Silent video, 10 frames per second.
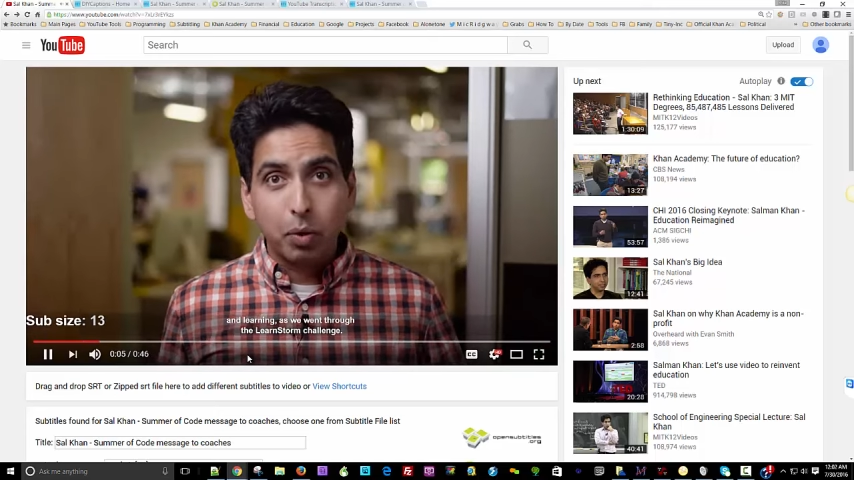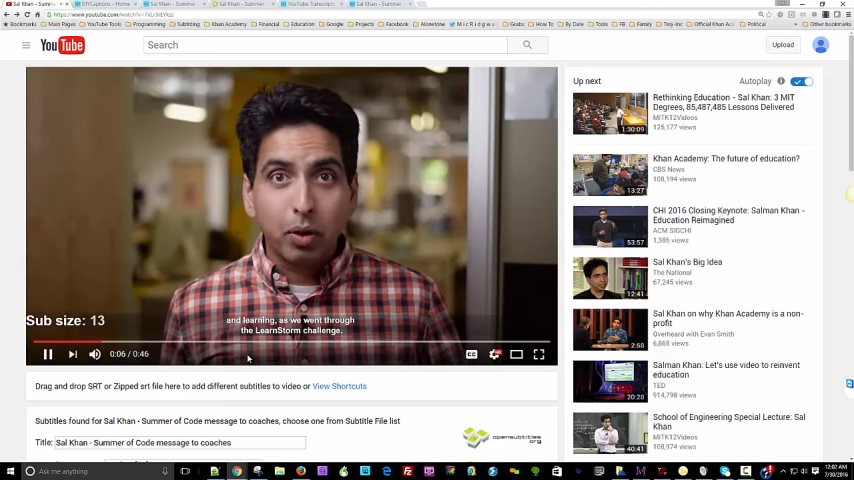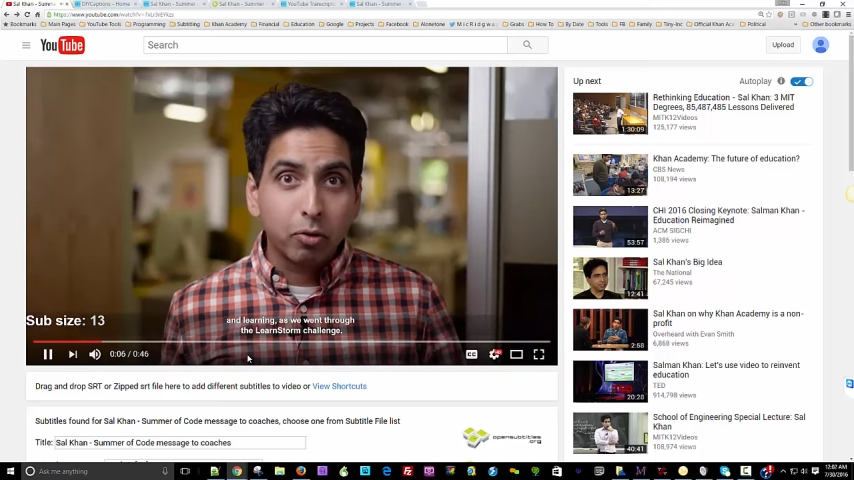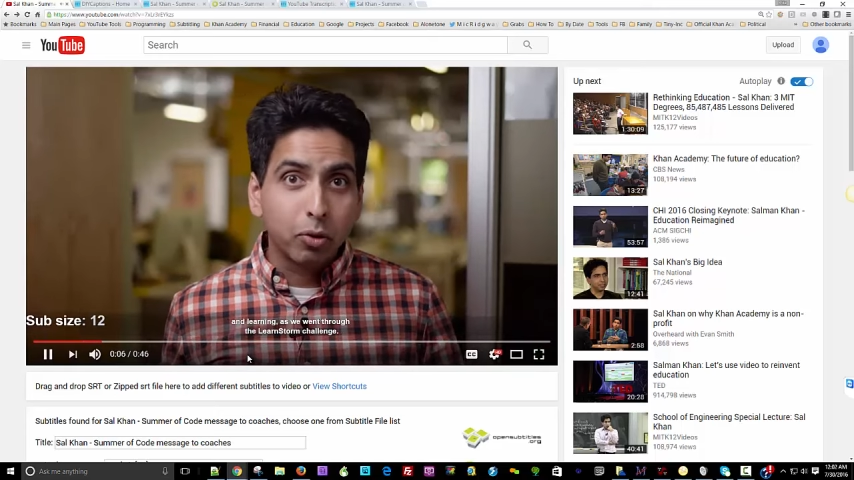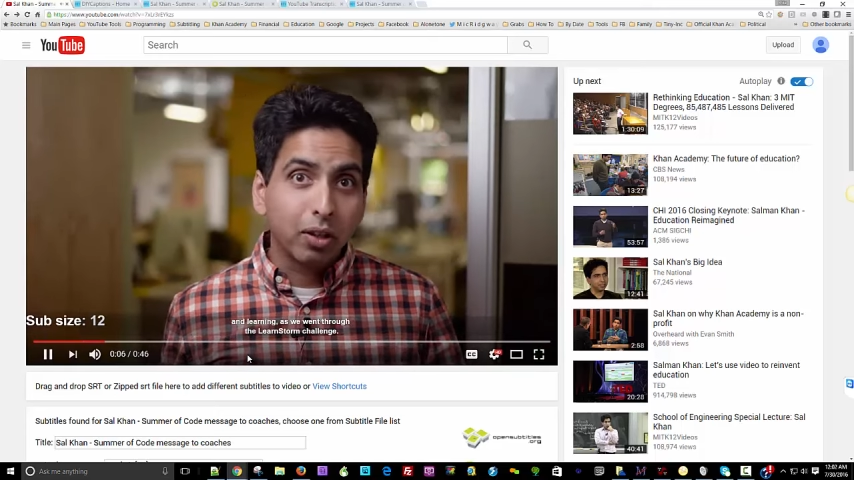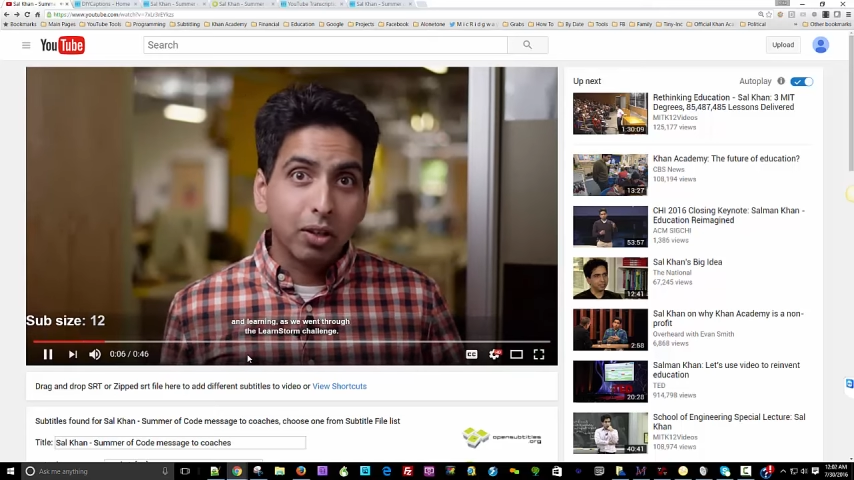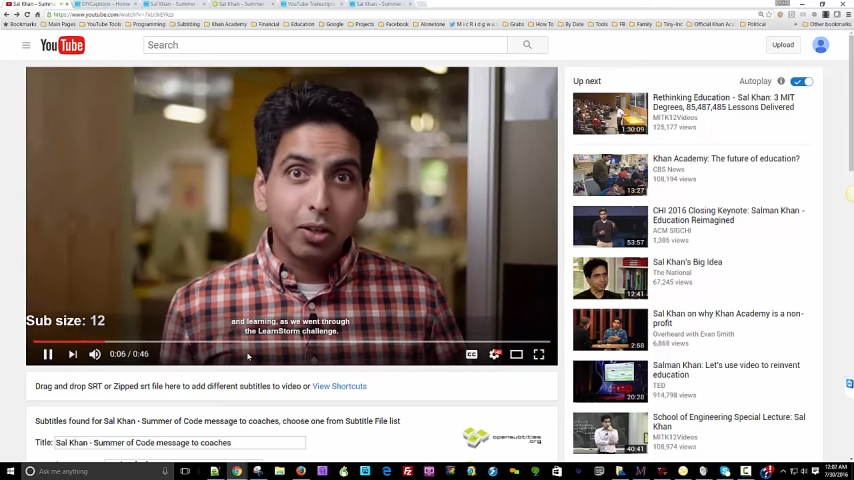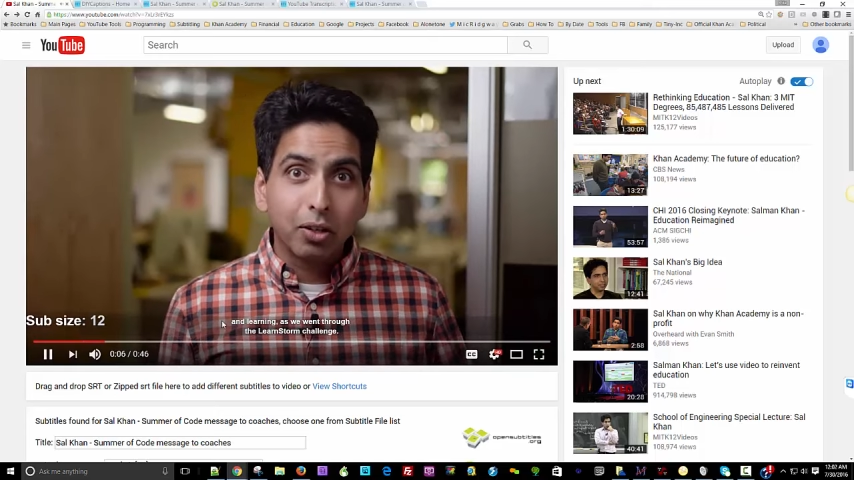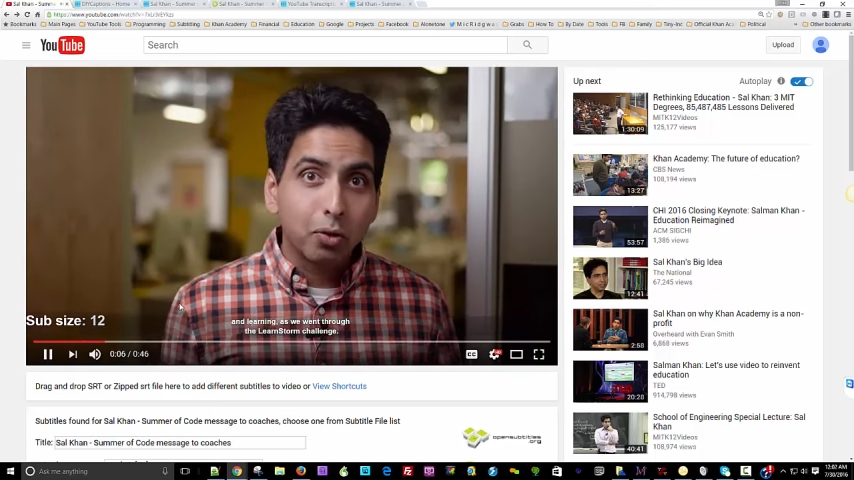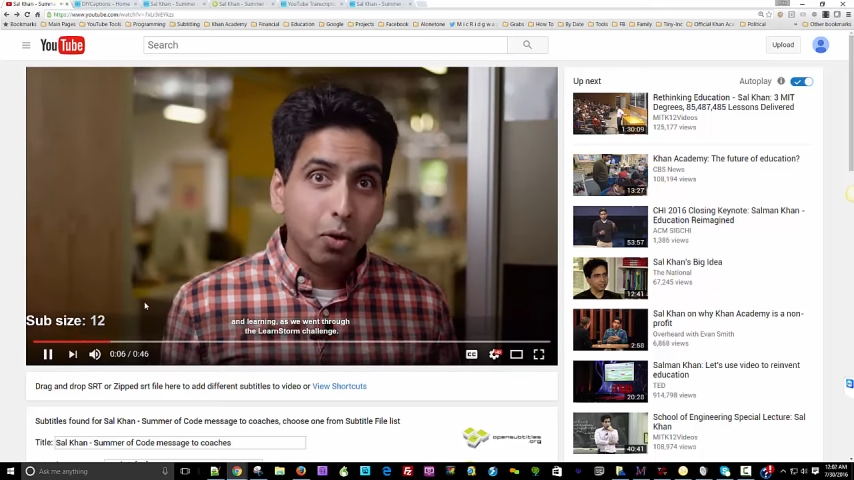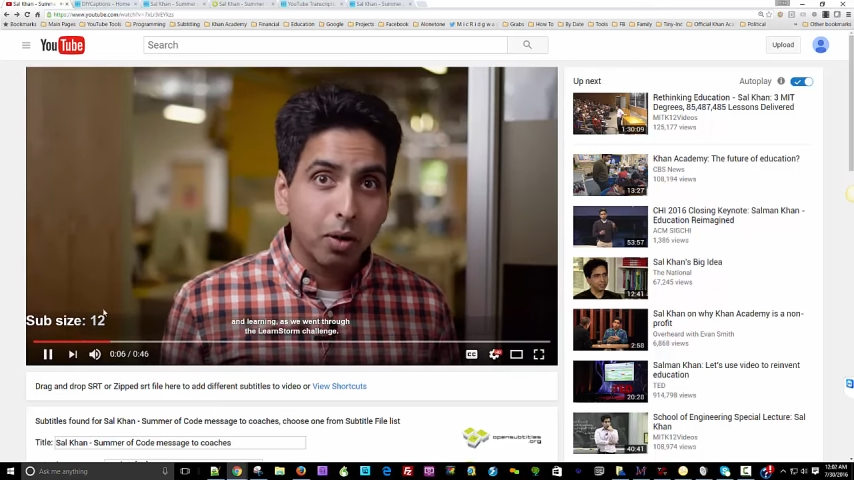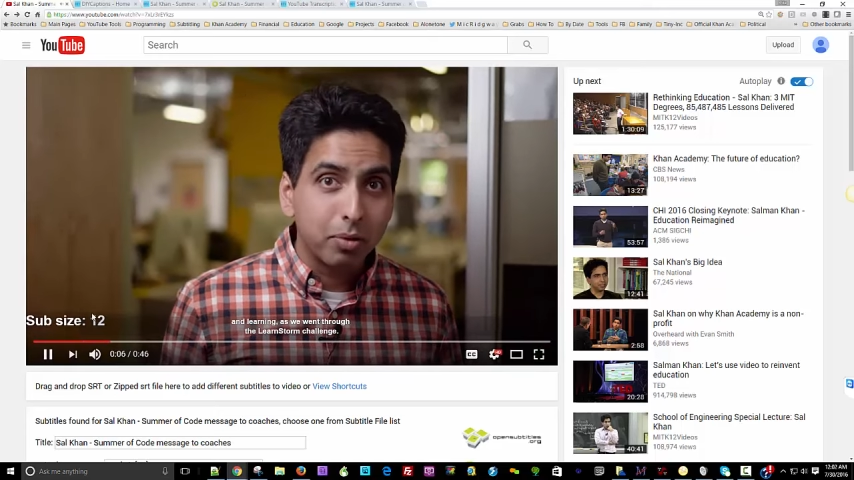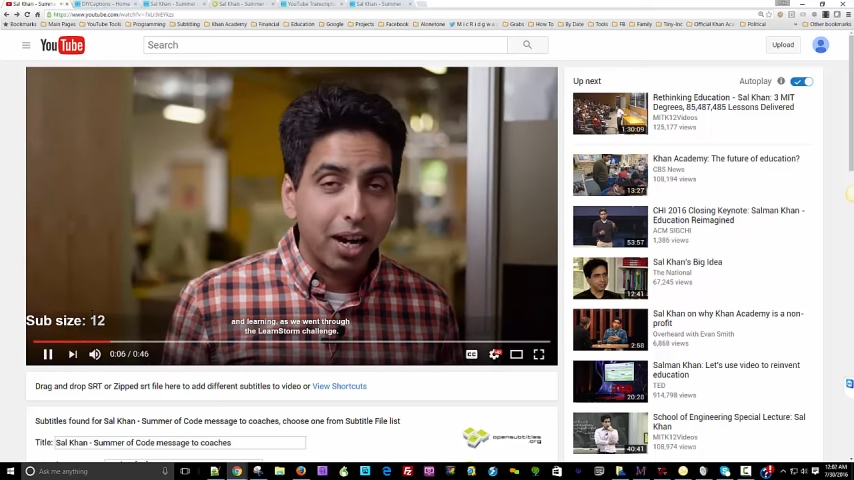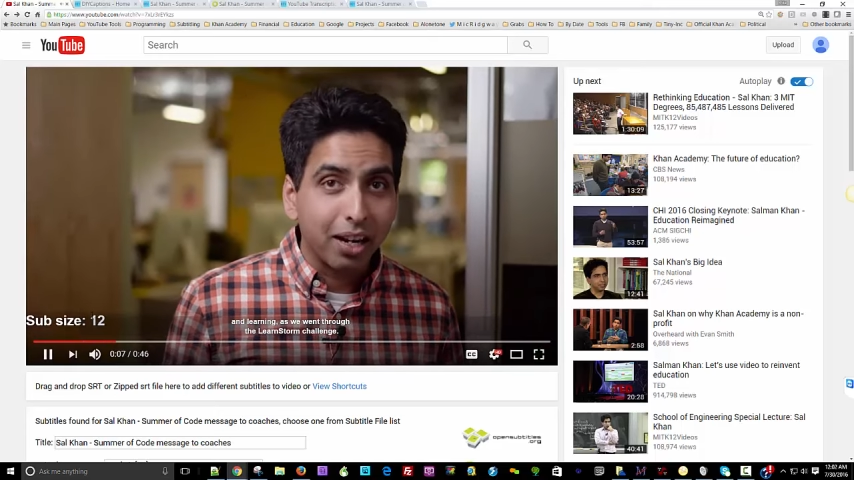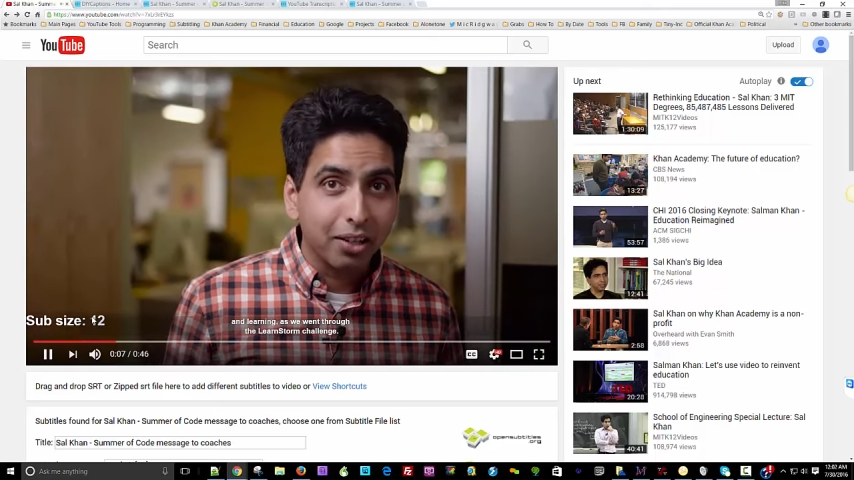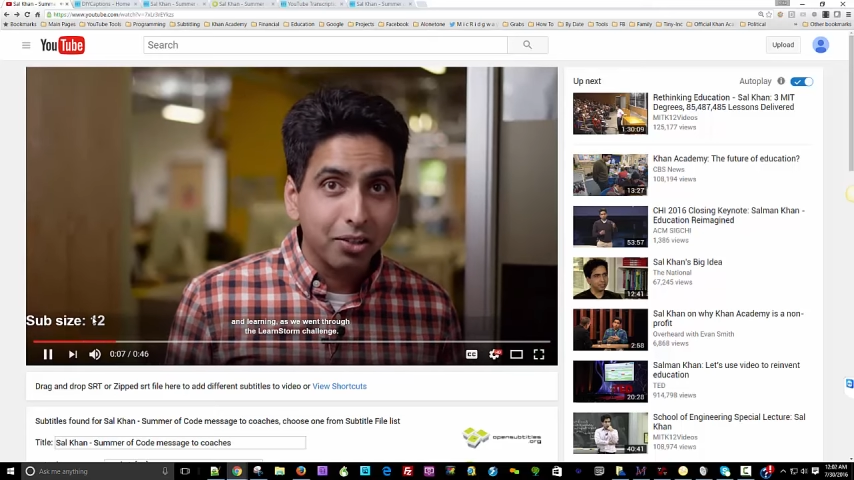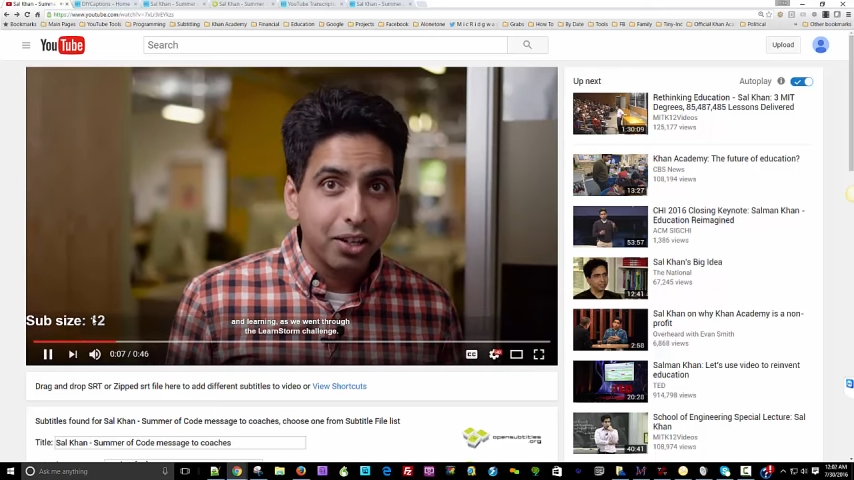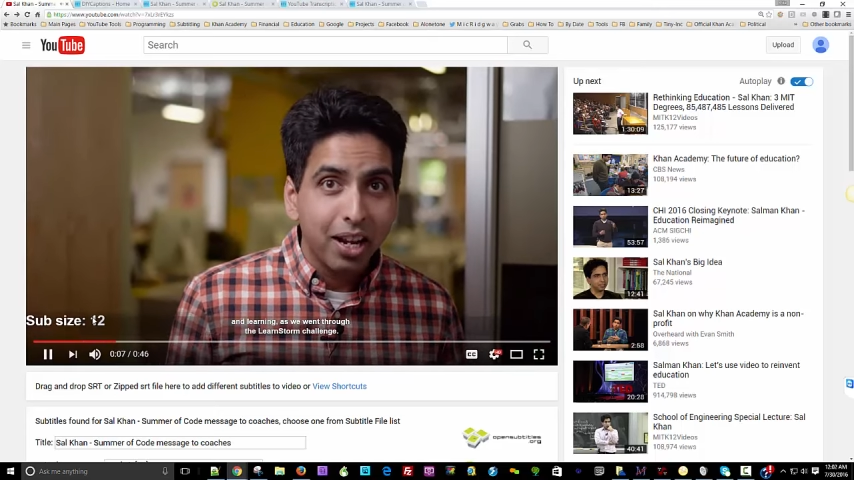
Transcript: went through the LearnStorm challenge.